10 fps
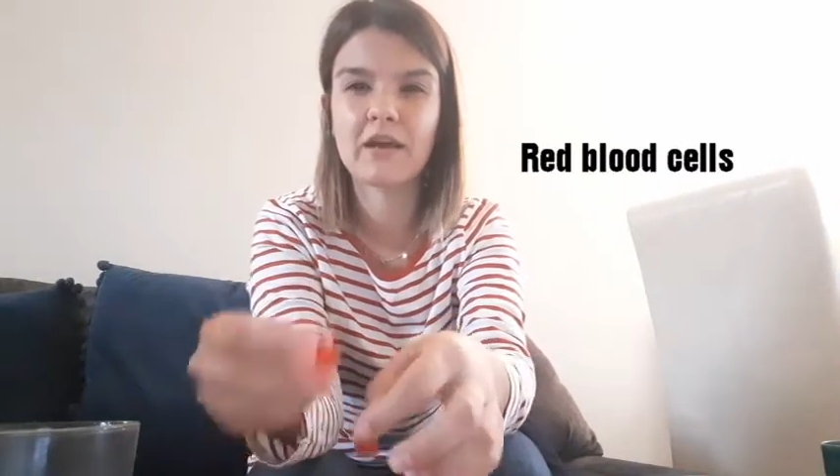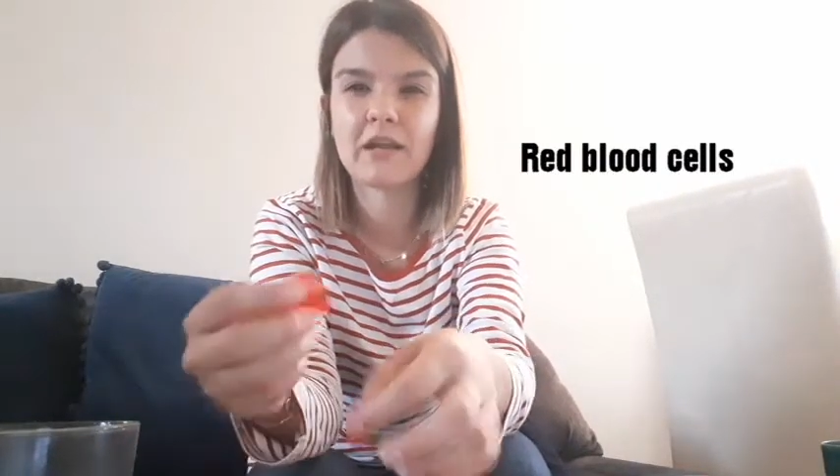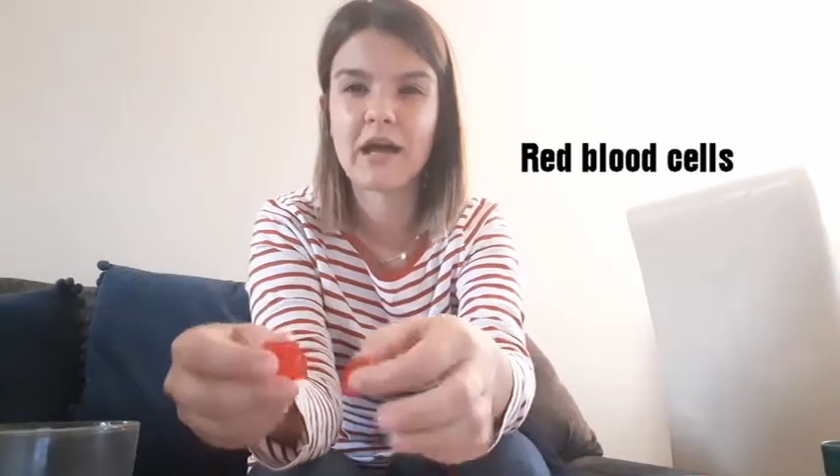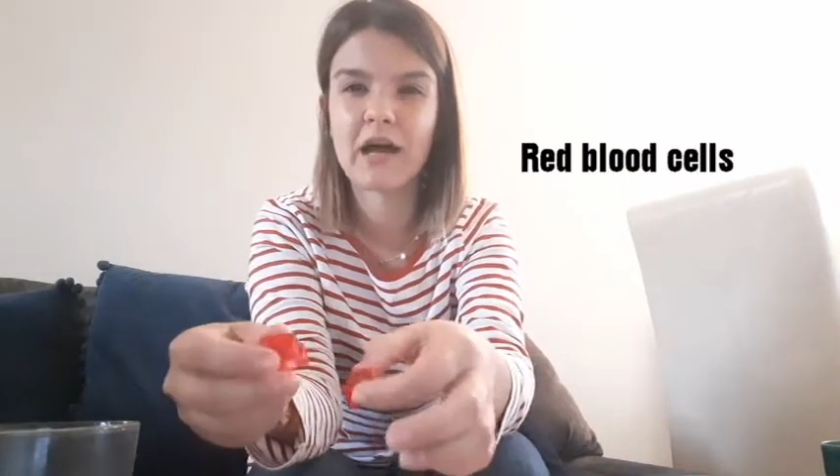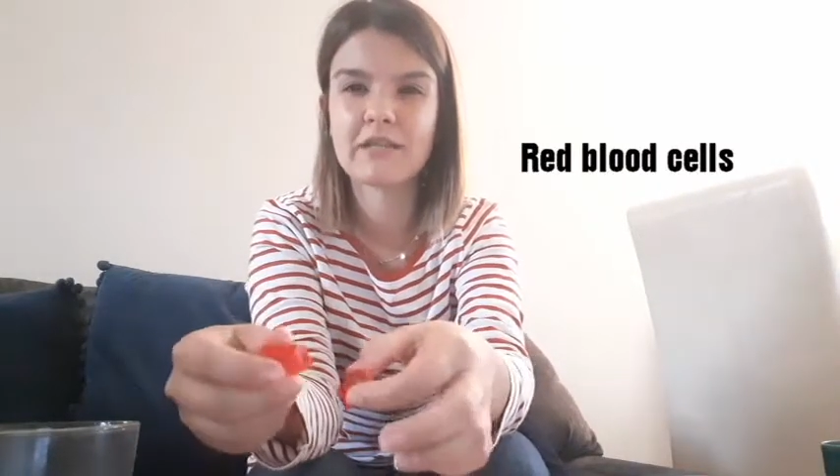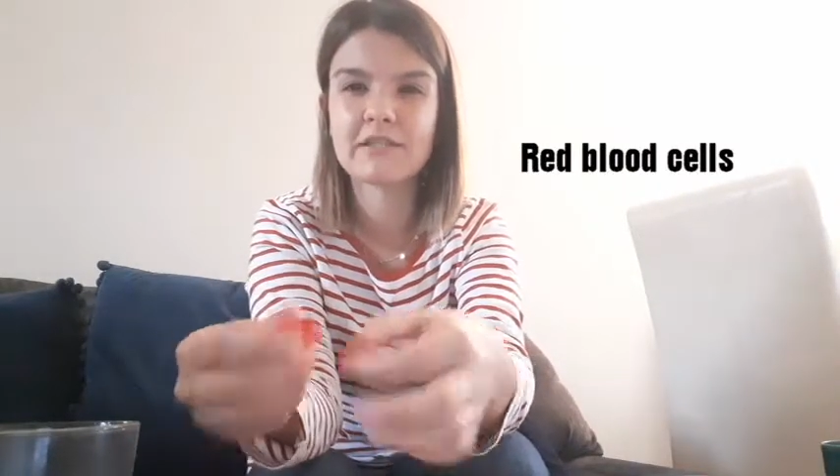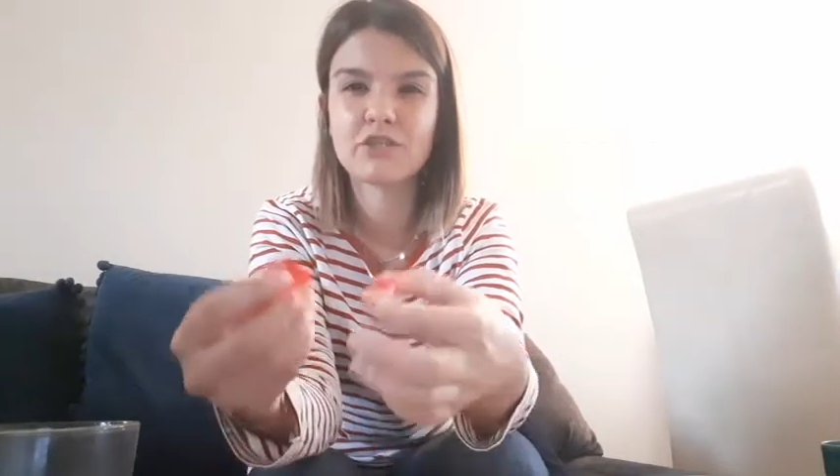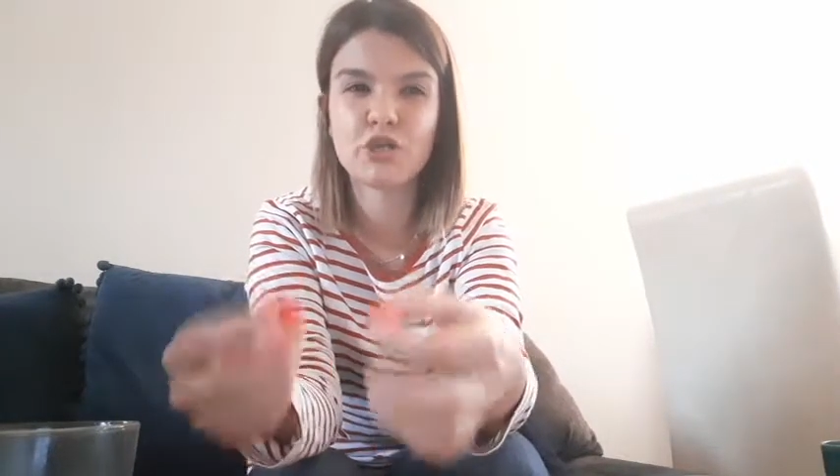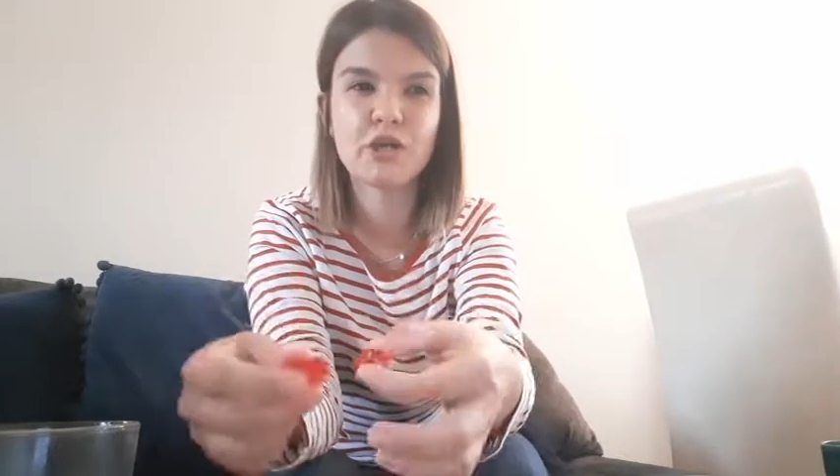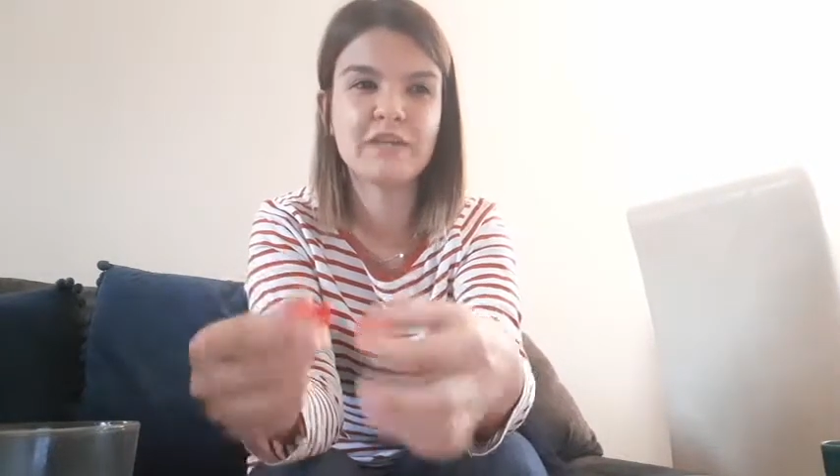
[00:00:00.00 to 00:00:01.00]
glass
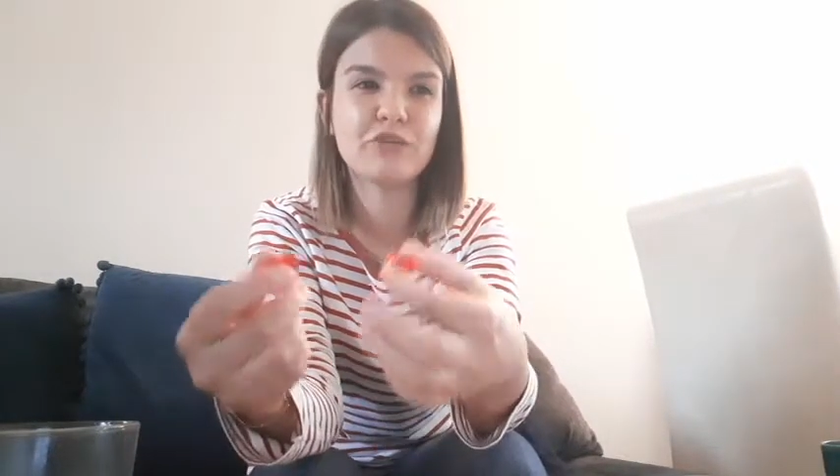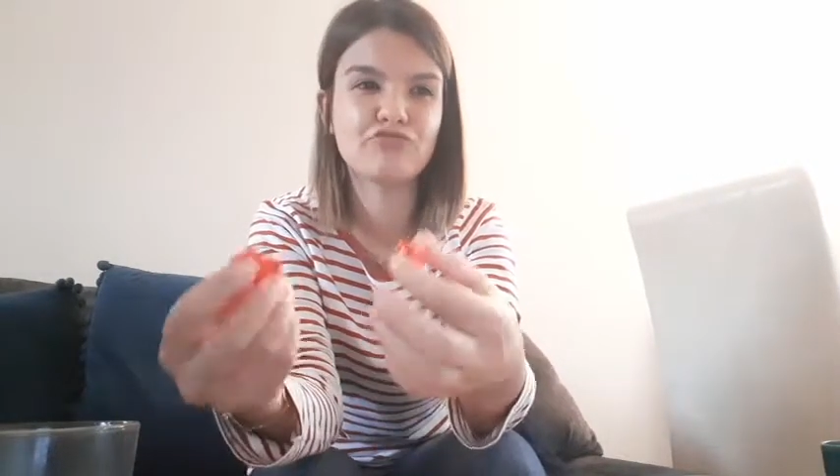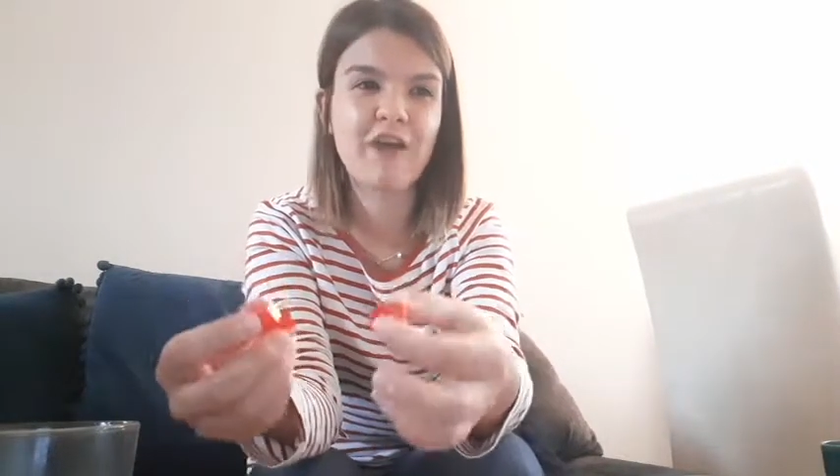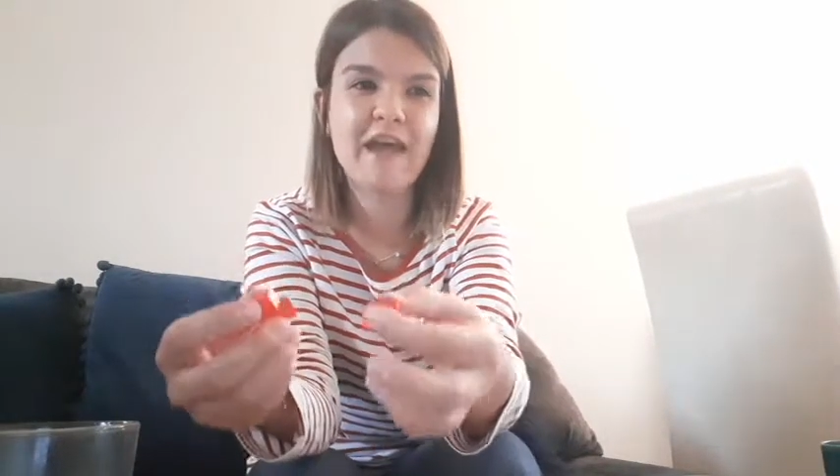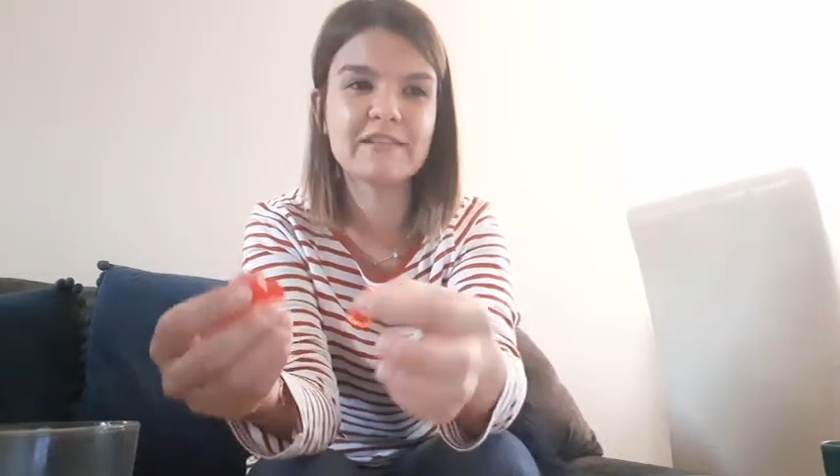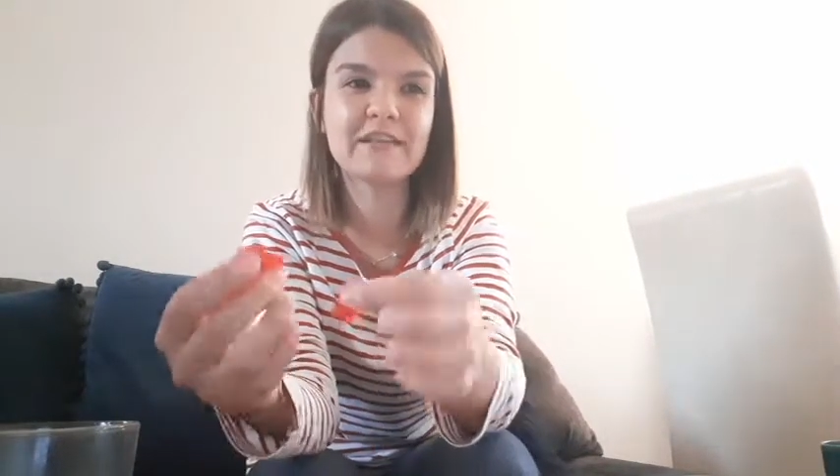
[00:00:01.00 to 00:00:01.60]
turning red,